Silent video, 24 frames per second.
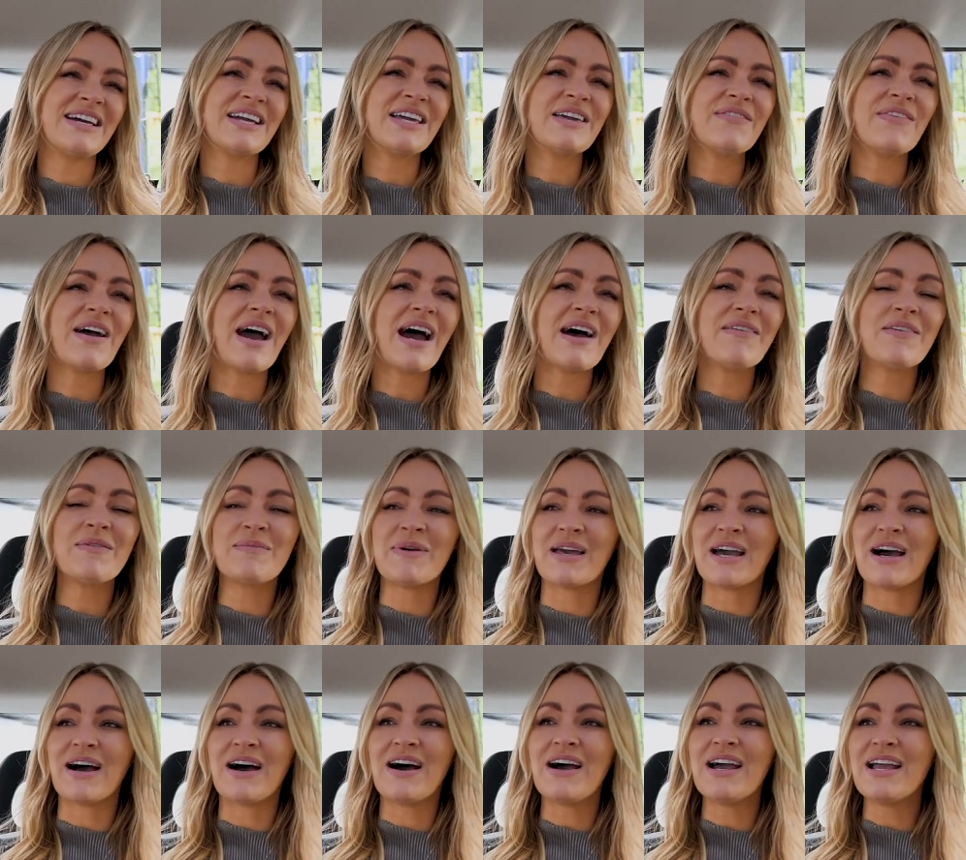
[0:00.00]
thank you for having
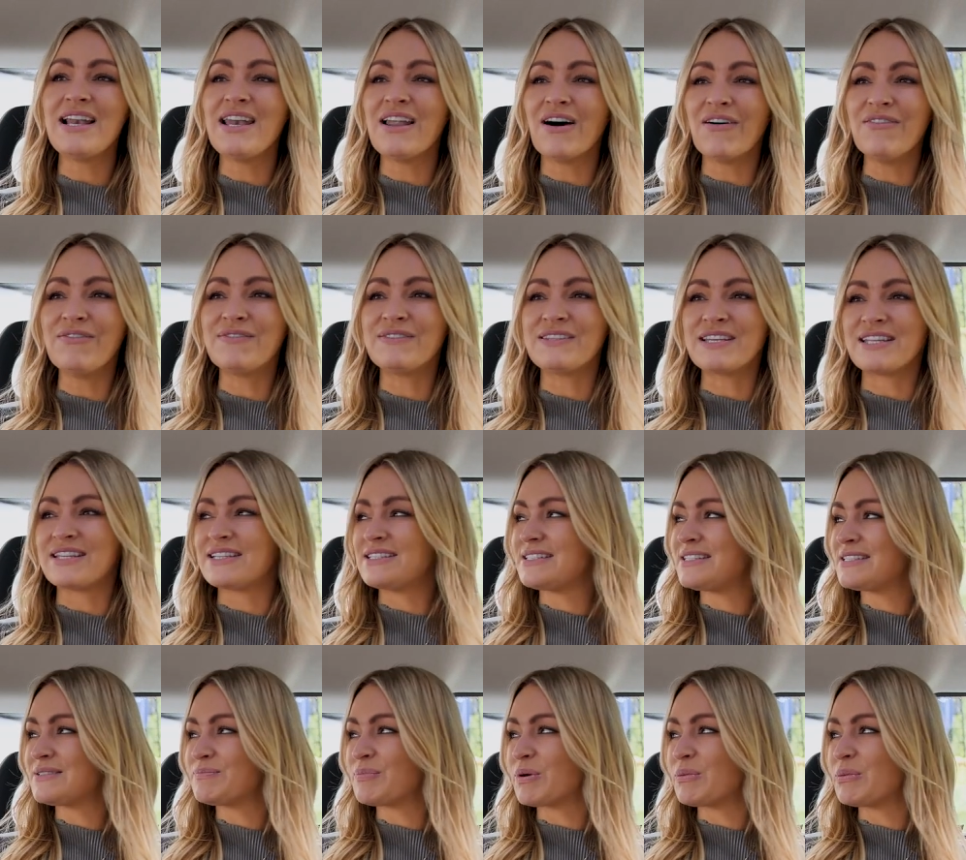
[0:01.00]
me. I loved it.
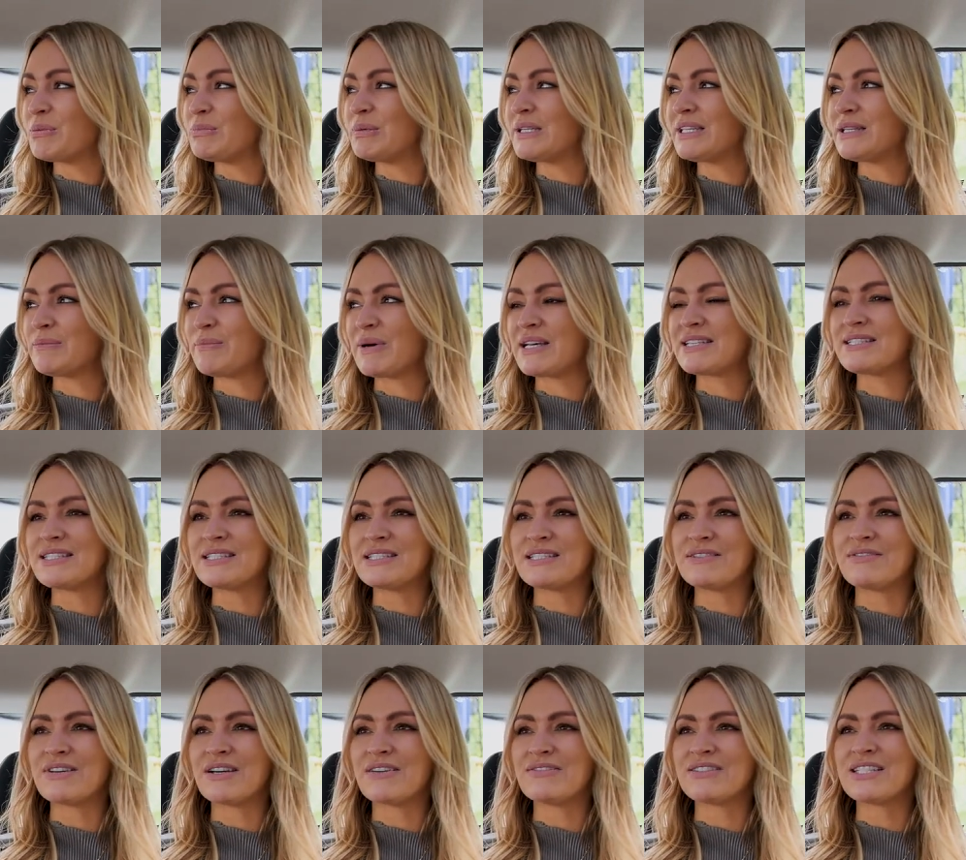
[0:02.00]
This is probably the best
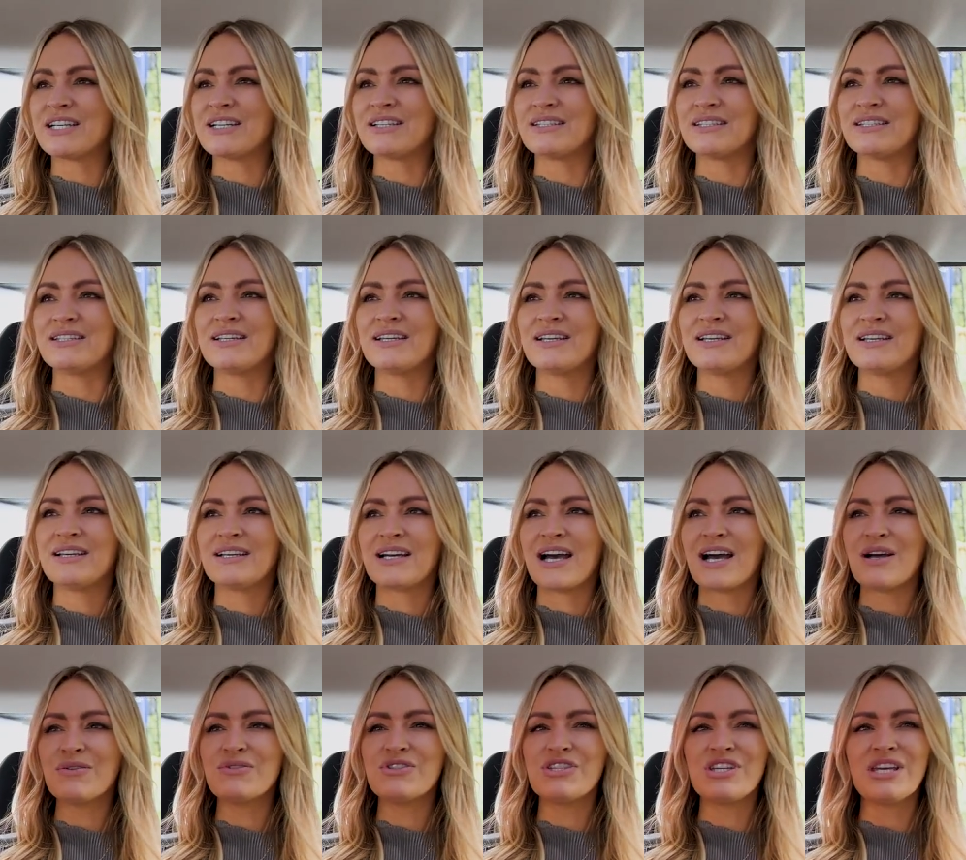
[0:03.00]
interview I've done.
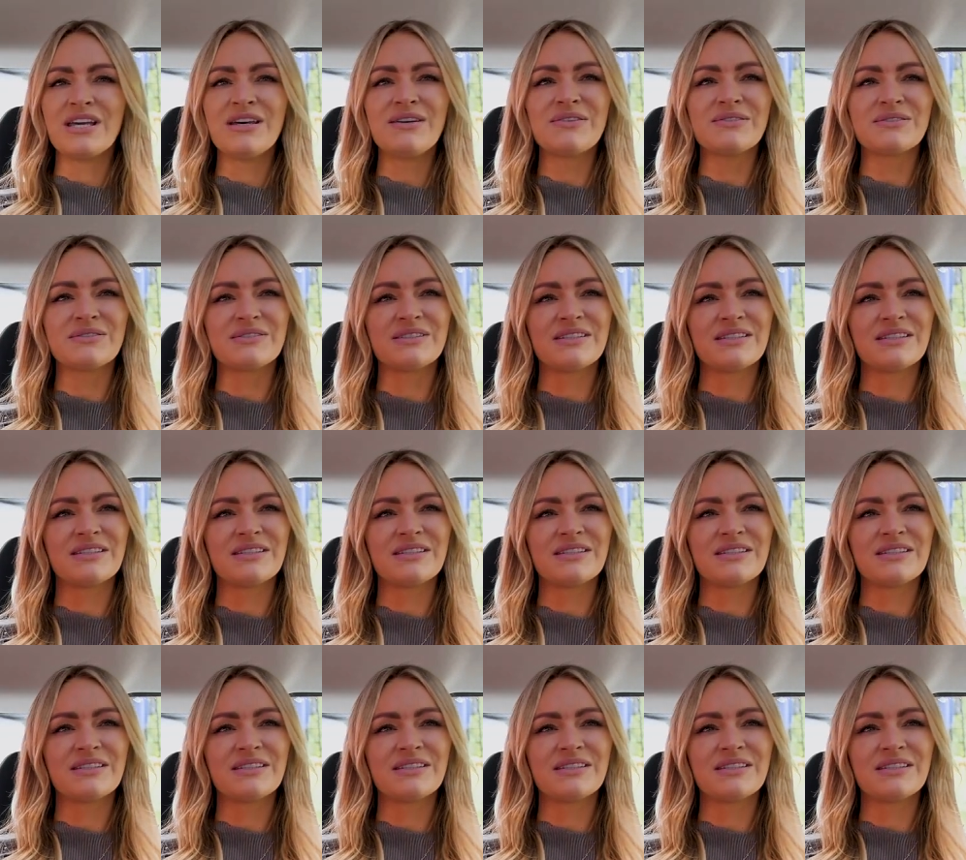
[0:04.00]
How chilled.